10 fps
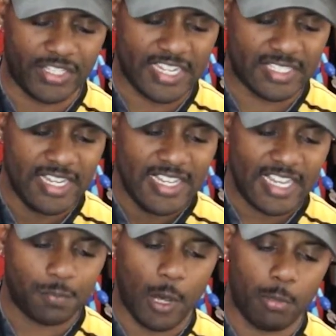That's
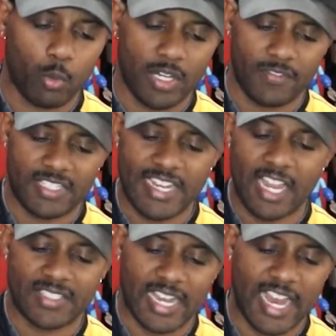probably one of its
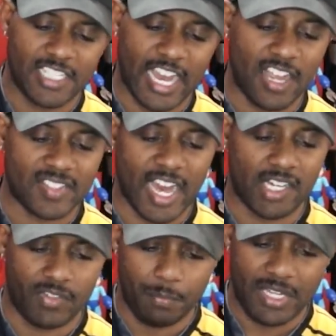downsides, outside
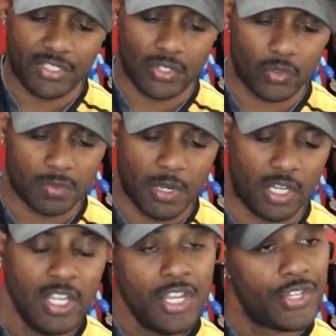of it being so small.